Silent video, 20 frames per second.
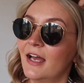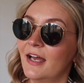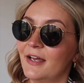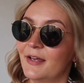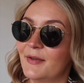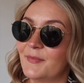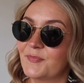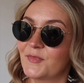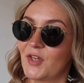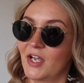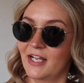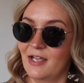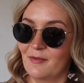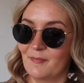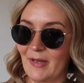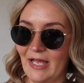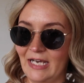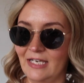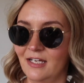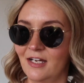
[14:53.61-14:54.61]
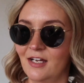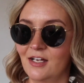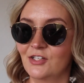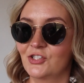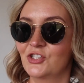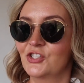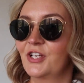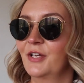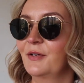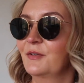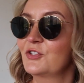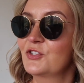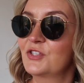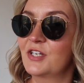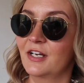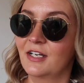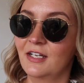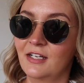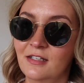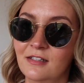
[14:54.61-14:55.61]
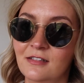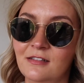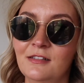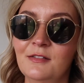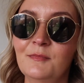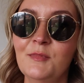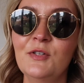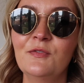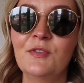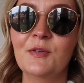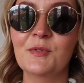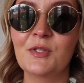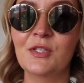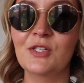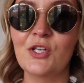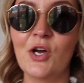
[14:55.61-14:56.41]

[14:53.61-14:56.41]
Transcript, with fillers: I get balayage, so just had it moved up to the